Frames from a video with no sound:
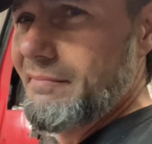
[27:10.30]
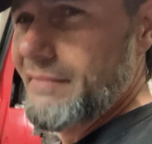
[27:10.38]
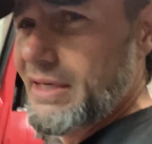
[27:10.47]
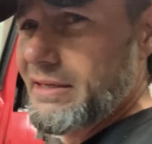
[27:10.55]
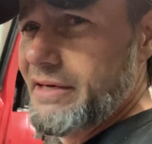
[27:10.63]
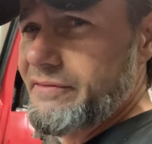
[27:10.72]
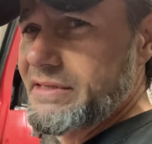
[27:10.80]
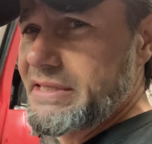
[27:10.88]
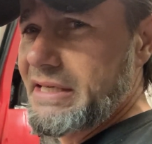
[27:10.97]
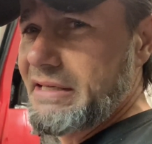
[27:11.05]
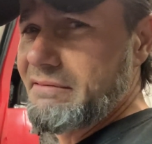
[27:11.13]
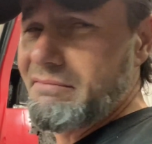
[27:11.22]

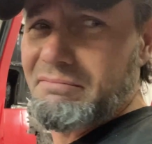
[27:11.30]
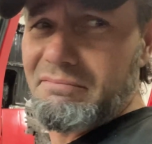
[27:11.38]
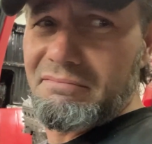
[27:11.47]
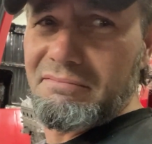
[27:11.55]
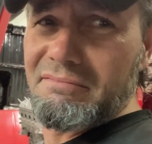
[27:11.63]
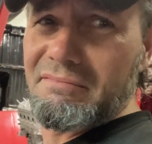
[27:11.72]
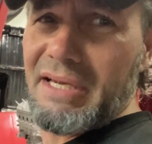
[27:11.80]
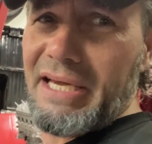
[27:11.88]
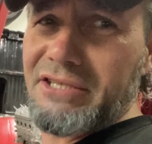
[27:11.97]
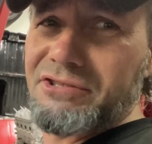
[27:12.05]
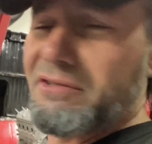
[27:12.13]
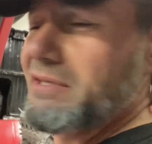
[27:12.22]
11
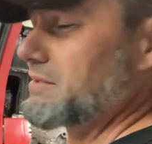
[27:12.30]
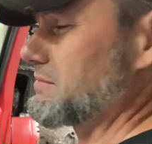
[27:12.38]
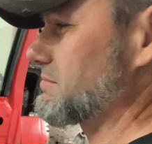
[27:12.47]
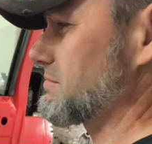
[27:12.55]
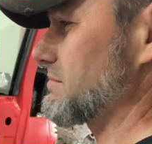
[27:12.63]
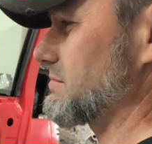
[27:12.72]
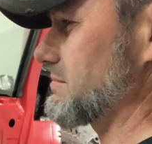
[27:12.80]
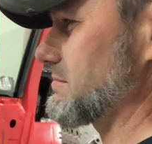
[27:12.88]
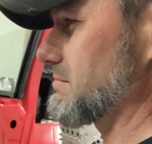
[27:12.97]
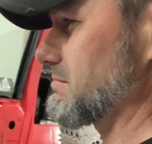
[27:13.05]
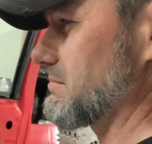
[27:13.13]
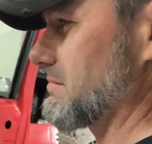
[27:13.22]
extra
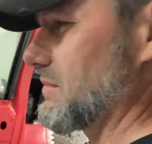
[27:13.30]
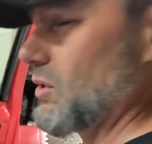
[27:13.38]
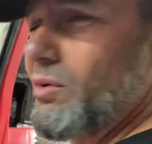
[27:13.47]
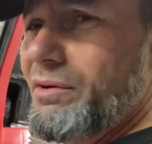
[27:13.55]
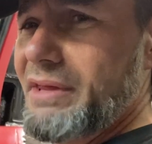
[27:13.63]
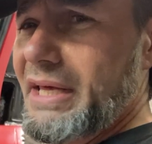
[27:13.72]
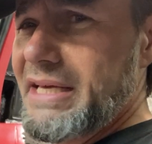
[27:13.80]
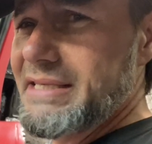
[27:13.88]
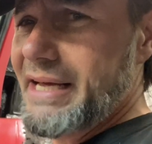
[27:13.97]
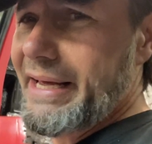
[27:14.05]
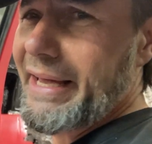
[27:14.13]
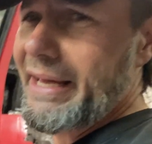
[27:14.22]
door thingies
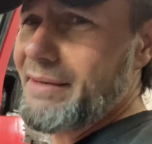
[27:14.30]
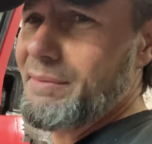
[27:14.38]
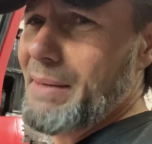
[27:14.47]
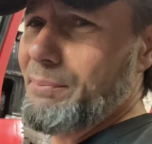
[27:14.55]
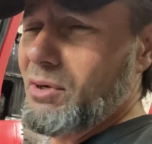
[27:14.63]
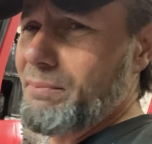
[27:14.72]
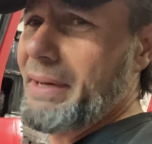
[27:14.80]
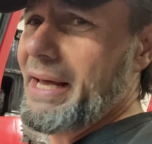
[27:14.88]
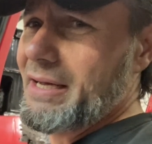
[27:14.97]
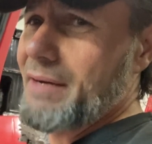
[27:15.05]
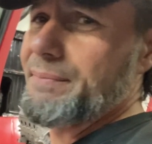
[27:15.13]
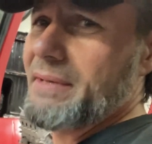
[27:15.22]
I had. I put them
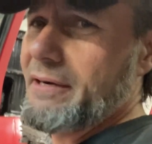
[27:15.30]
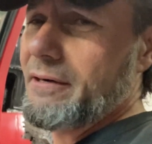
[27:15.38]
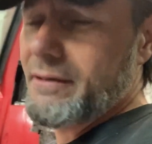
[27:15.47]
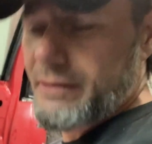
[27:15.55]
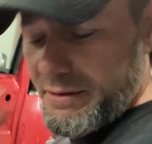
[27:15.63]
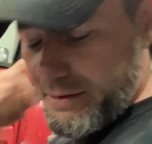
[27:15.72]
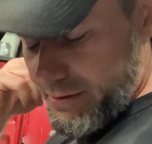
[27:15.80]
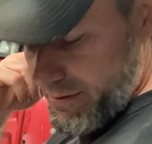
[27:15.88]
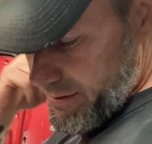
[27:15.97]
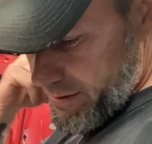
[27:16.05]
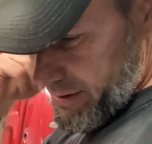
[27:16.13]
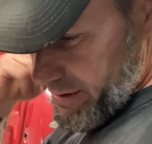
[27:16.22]
back up there.
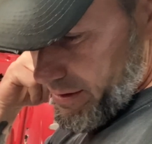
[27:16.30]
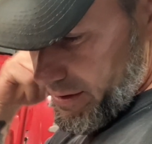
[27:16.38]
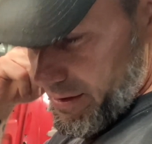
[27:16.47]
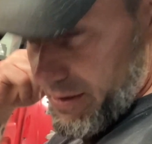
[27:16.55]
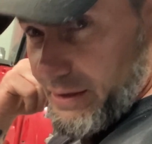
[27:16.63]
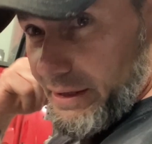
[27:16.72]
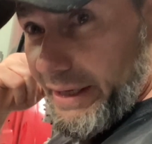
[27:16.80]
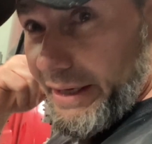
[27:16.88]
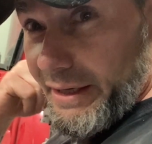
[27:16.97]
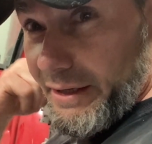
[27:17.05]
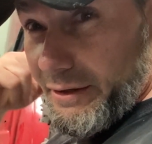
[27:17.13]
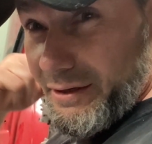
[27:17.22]

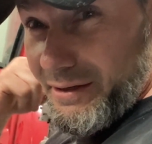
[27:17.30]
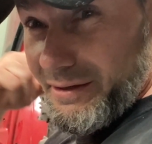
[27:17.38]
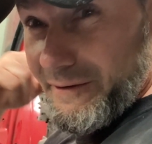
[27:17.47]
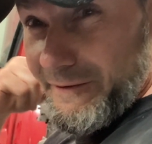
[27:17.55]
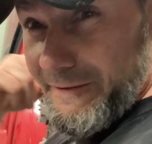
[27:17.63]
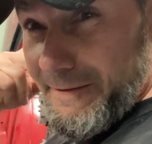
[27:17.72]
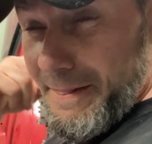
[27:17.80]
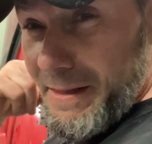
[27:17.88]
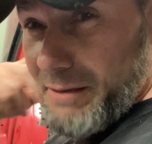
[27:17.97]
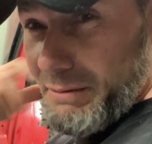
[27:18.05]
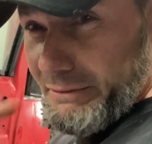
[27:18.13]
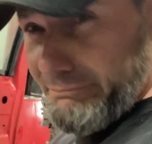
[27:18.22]
And
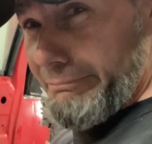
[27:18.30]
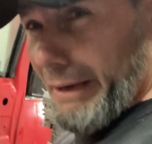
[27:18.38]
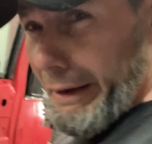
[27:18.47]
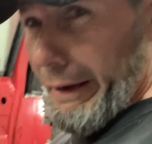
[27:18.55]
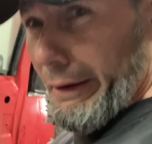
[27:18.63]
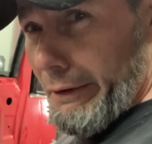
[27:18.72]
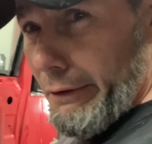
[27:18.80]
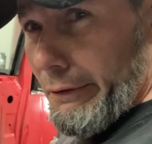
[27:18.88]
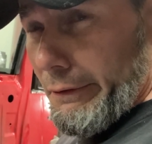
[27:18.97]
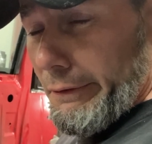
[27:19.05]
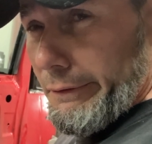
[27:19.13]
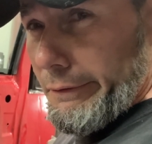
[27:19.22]
I'm like, yeah,
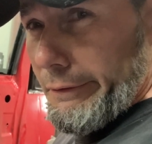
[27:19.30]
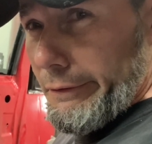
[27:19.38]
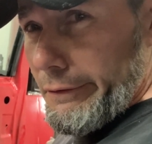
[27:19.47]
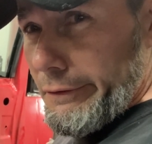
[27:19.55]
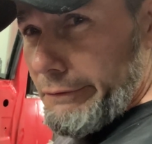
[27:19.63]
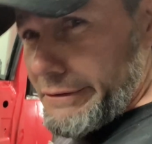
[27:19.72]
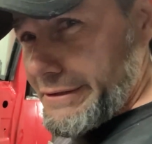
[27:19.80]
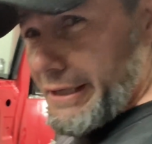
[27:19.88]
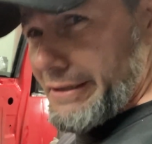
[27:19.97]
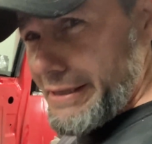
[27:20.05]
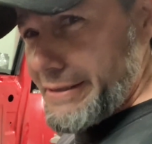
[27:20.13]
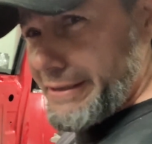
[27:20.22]
what's all
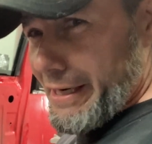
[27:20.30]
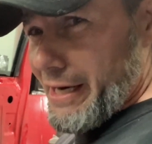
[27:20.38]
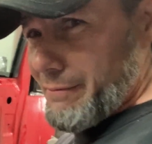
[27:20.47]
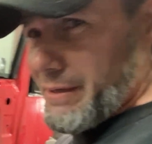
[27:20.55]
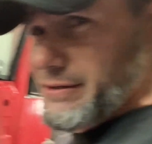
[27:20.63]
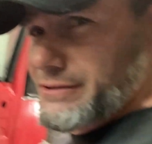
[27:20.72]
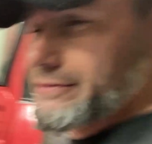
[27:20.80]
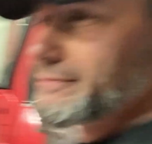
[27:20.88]
this garbage?